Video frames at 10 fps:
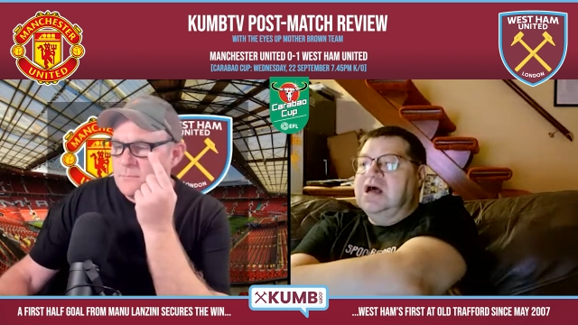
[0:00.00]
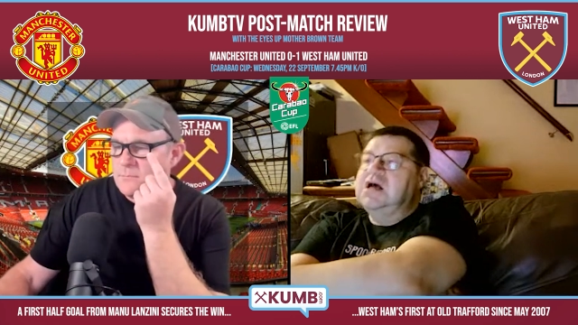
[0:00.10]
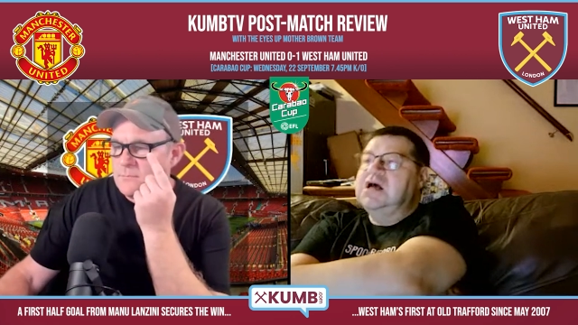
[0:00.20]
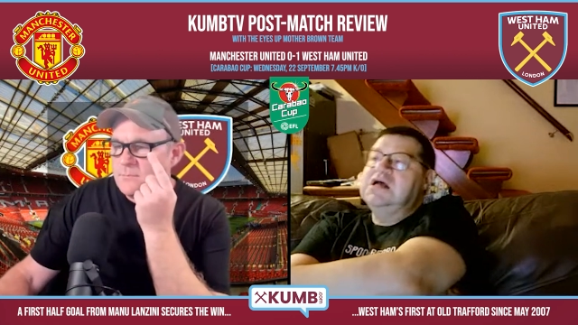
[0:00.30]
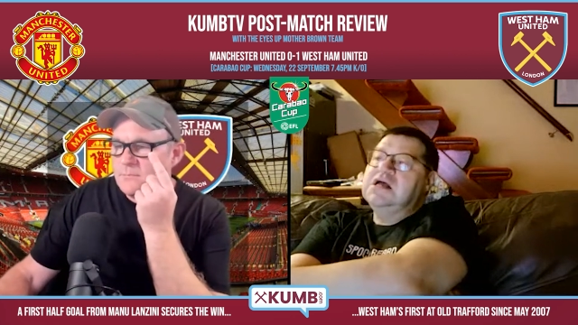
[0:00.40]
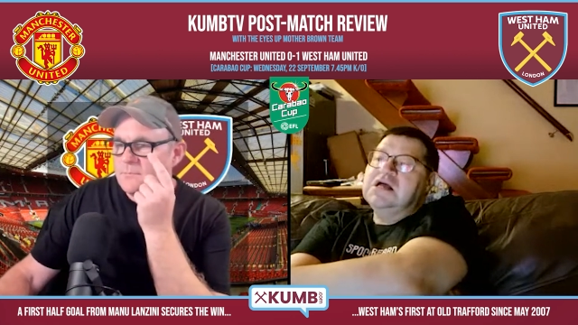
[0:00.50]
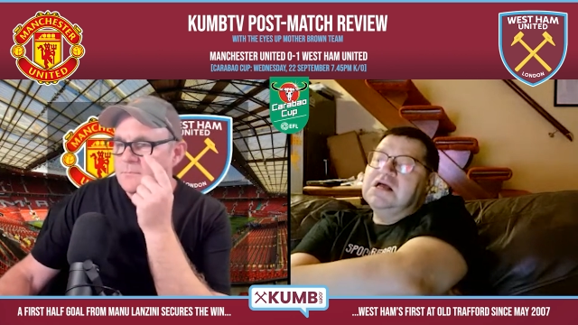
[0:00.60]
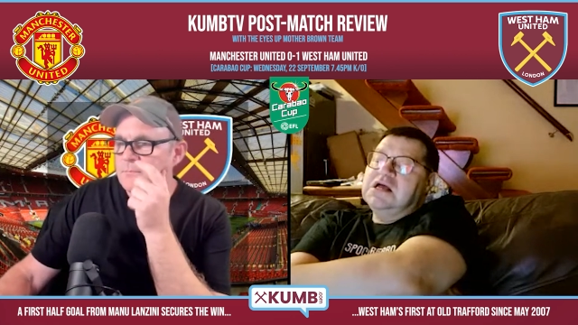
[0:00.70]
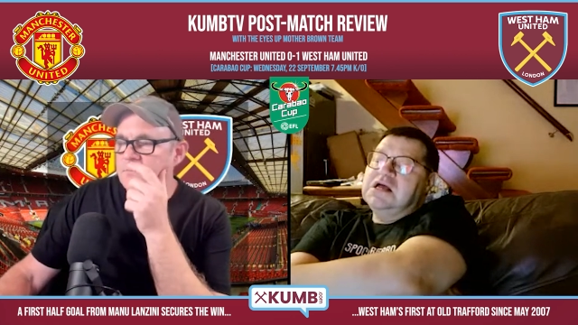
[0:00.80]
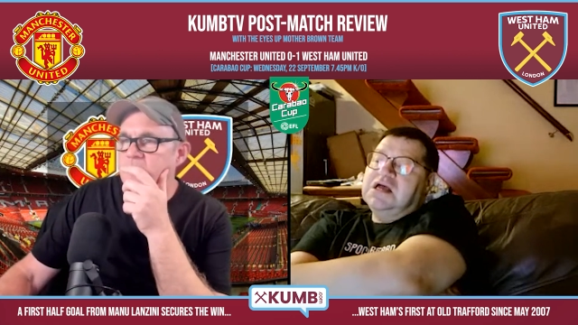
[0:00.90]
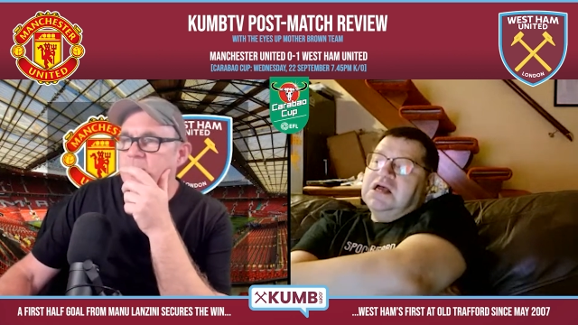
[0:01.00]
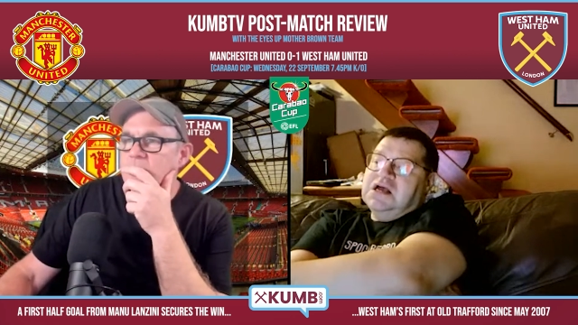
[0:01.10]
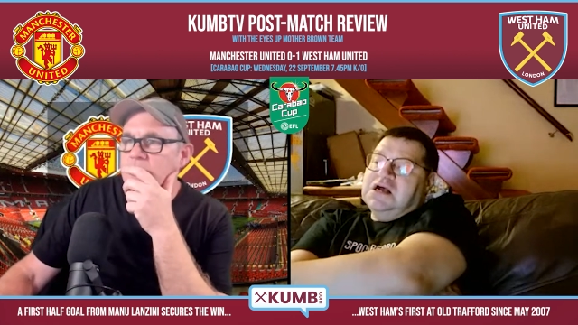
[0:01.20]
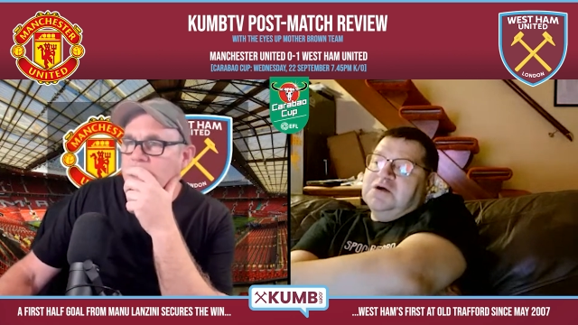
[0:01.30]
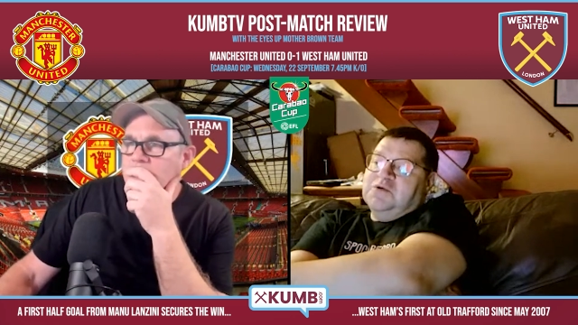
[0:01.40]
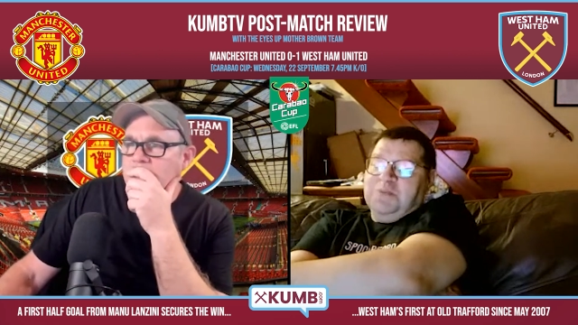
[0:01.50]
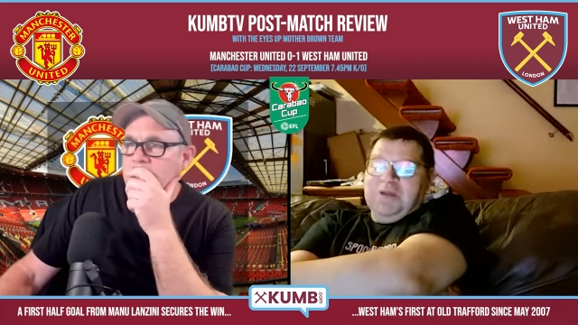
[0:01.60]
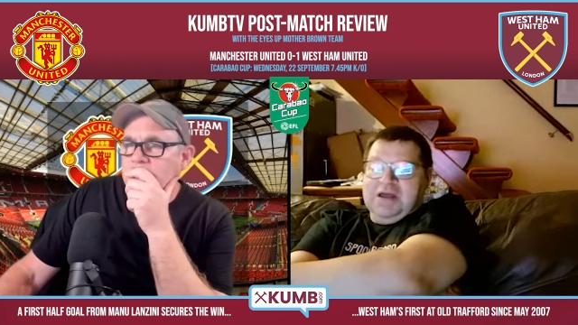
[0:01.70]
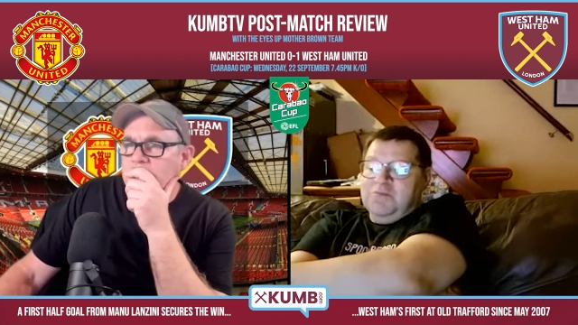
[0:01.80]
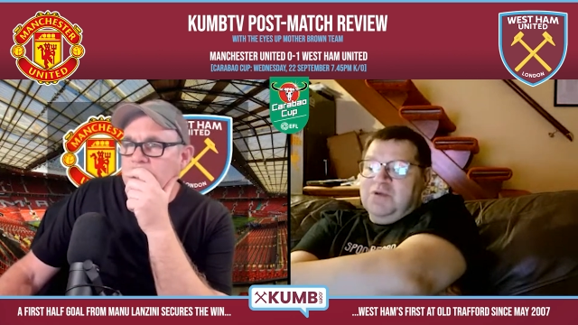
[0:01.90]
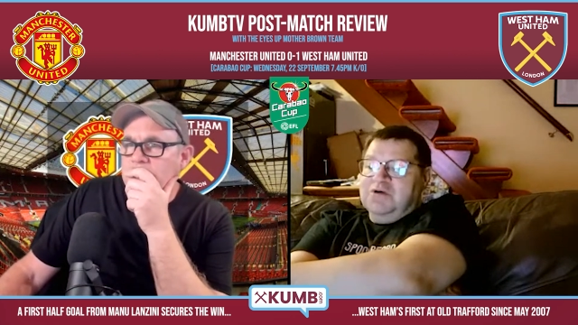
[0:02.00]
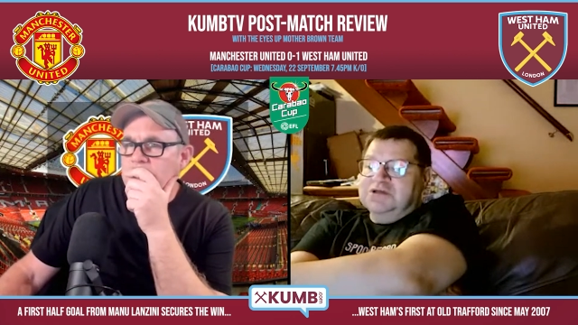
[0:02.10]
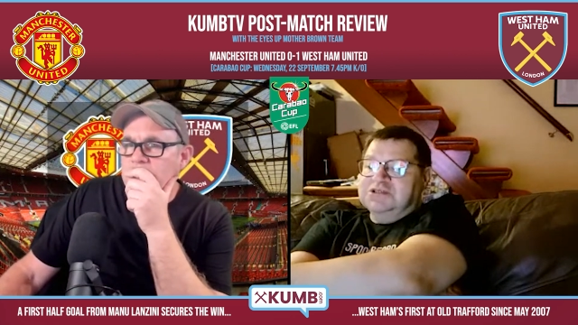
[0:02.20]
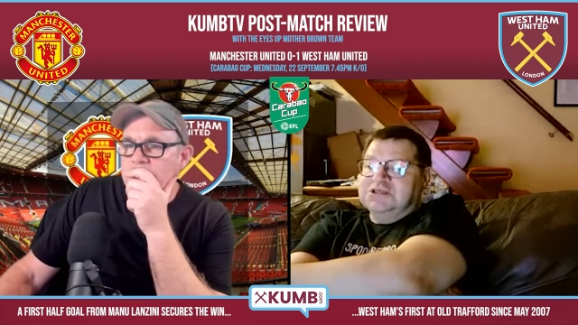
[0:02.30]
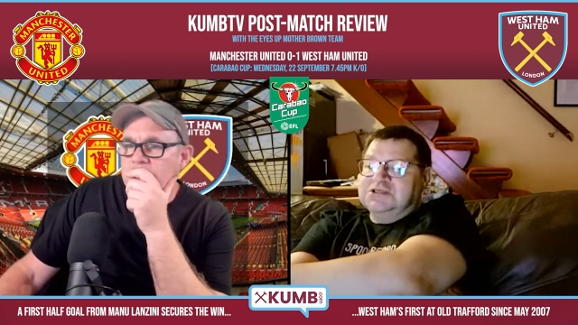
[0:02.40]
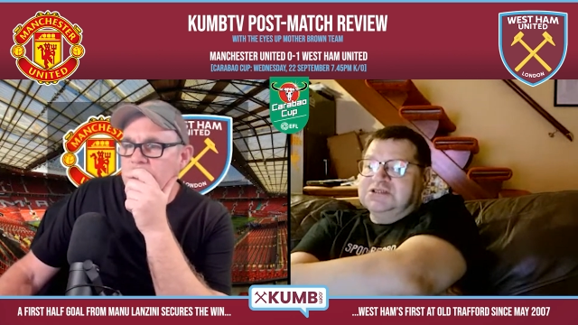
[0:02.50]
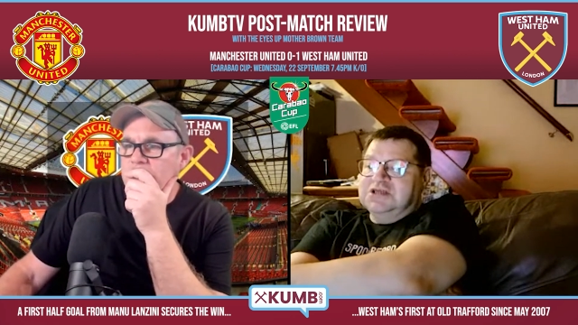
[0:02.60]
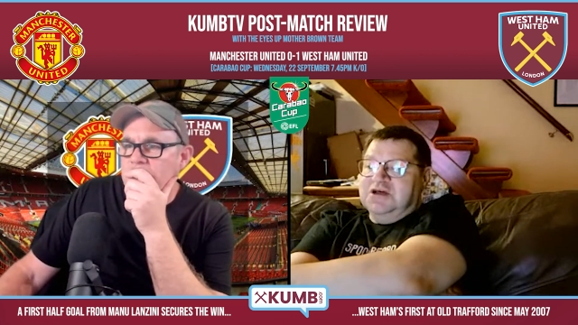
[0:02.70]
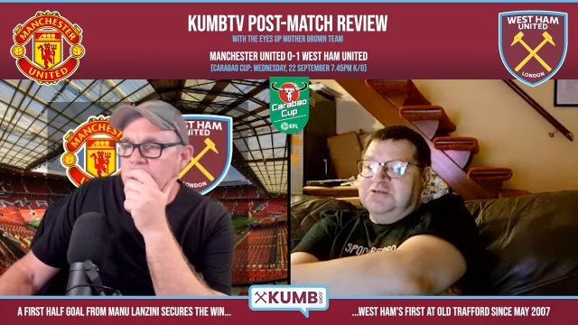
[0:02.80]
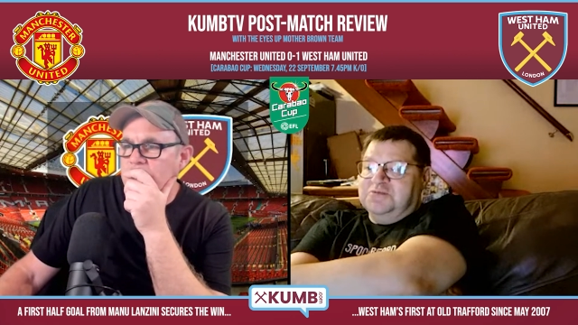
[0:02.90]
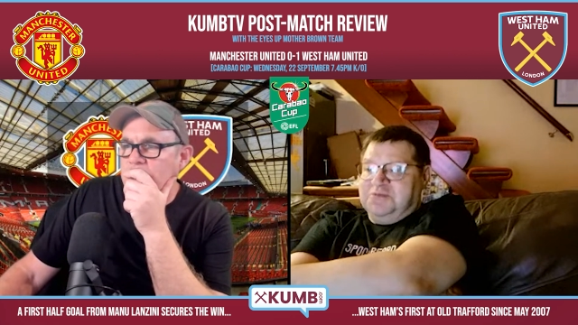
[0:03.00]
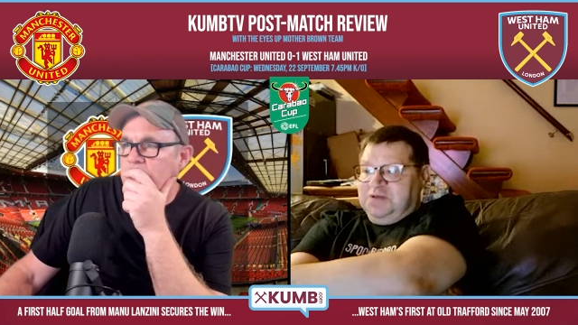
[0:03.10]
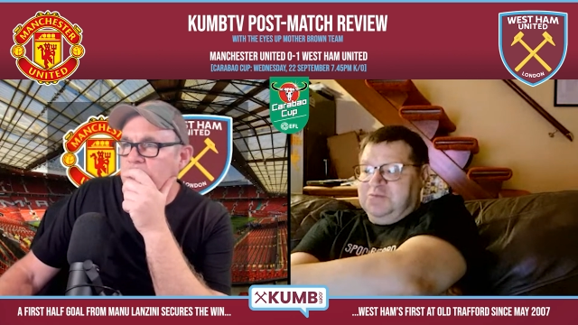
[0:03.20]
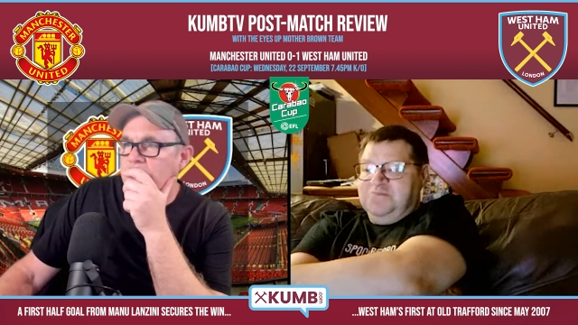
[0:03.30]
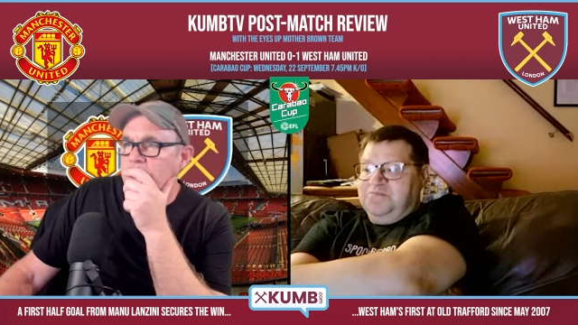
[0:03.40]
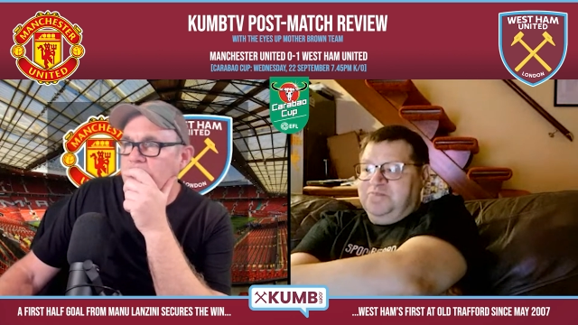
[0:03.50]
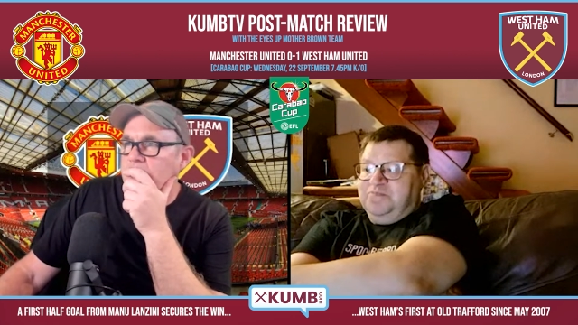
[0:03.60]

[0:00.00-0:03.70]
Speaker 1: uh, we're playing well this season. I think we